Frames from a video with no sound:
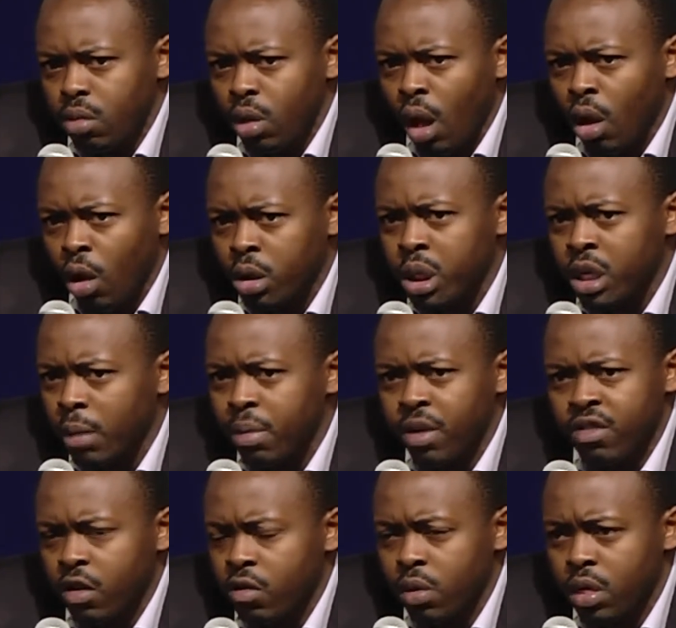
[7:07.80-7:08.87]
launching a
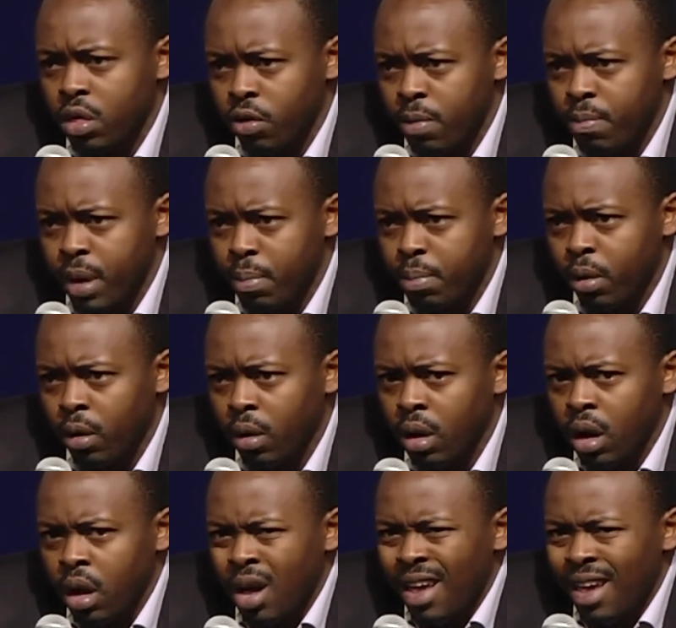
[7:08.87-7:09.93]
business with 3 people,
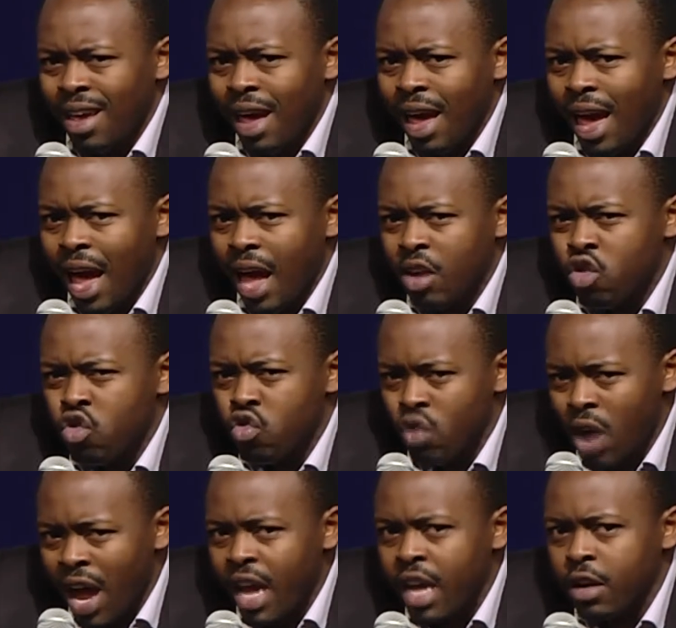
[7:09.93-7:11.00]
and
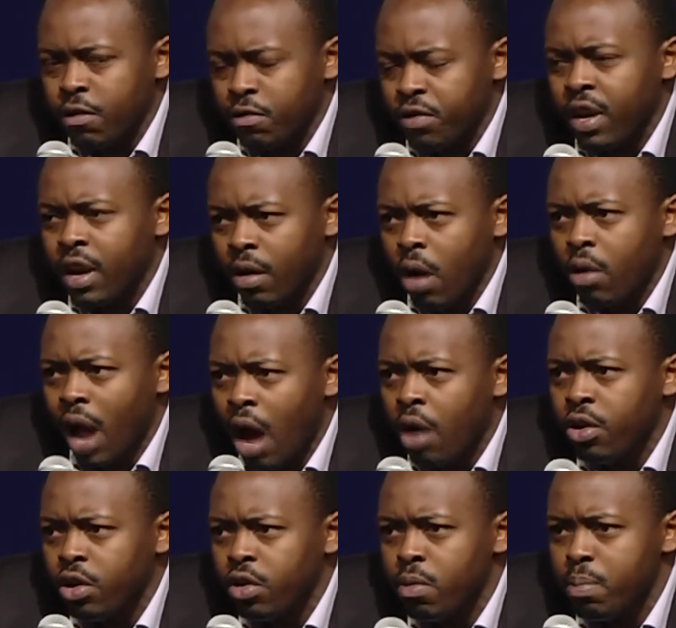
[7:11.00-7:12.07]
trying to figure out how
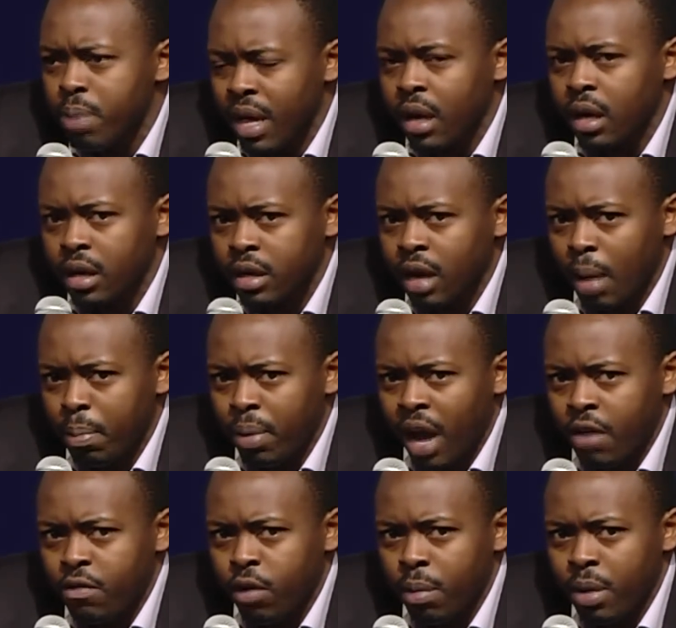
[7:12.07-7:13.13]
do you build a
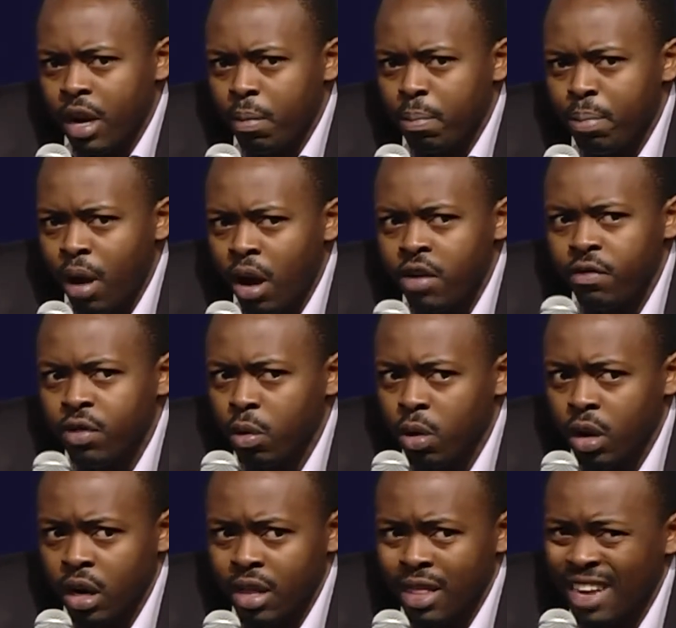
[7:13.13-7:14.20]
platform in a part of the
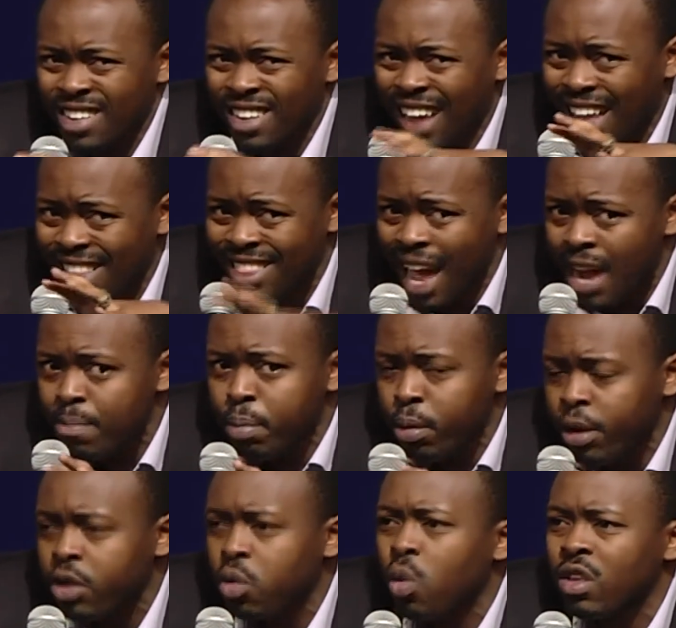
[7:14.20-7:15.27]
world that at that
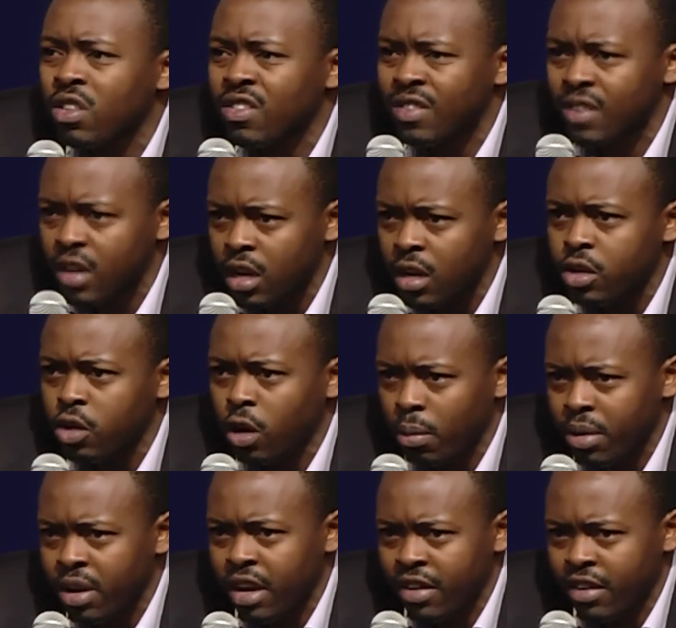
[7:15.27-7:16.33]
point was still
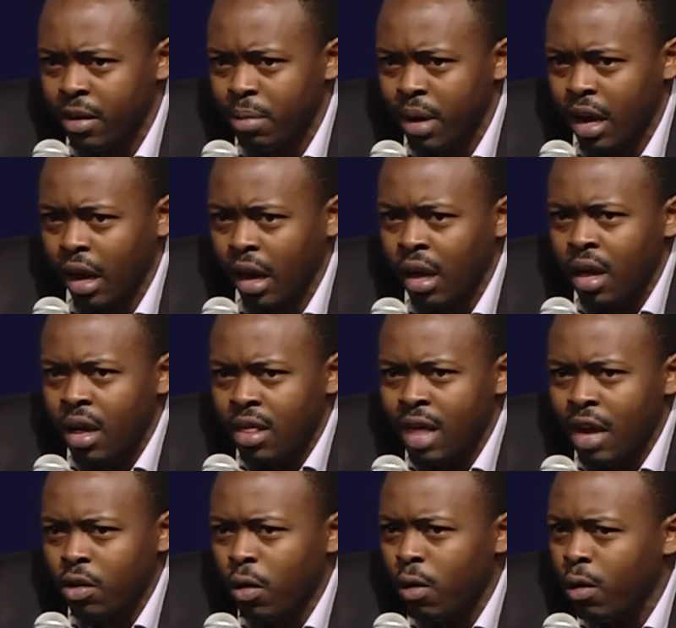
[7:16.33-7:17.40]
dominated by
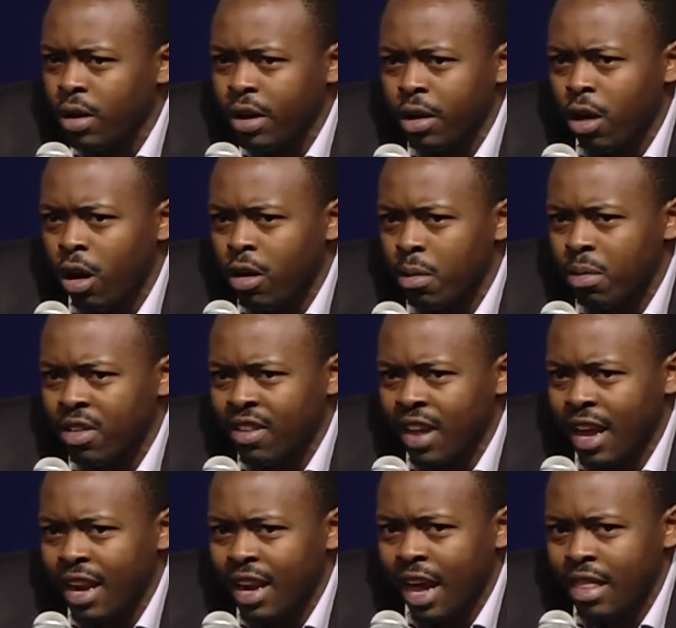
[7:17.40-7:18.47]
that old Economist
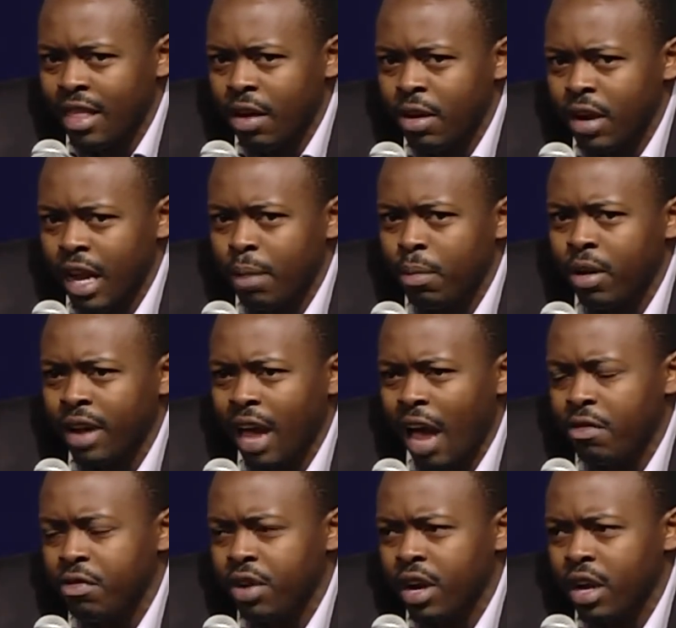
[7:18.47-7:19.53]
headline that labeled
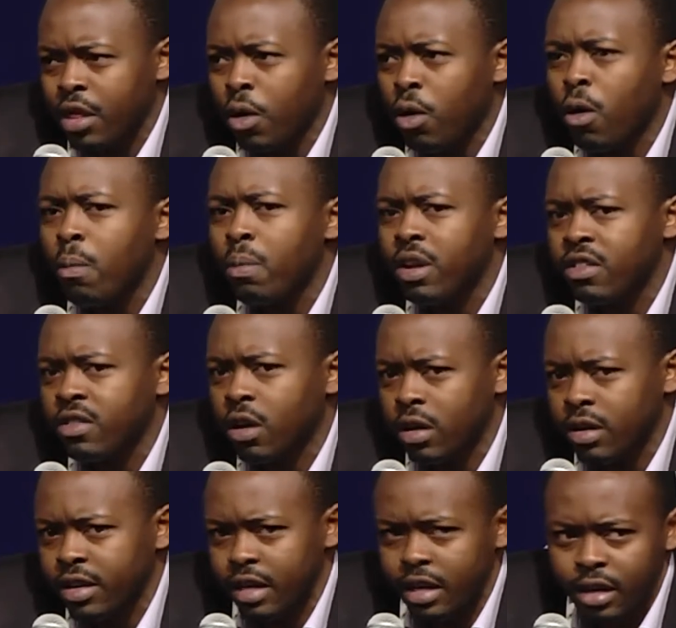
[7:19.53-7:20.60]
Africa the hopeless
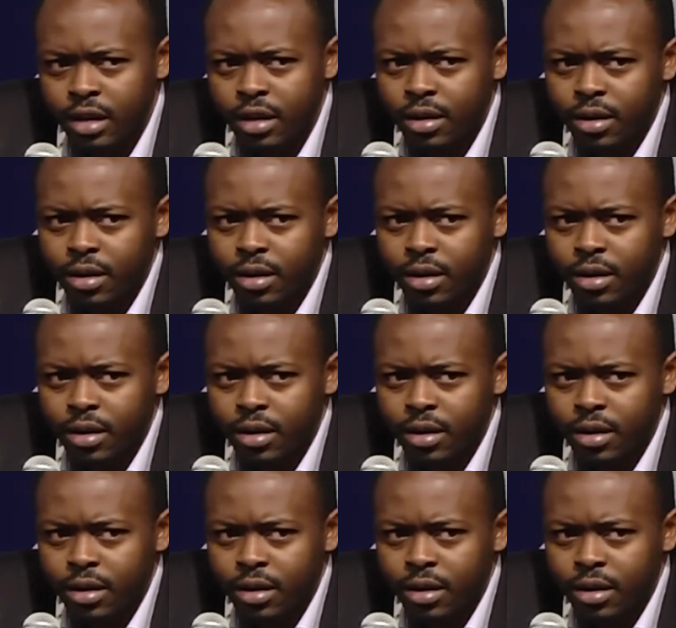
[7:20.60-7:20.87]
continent.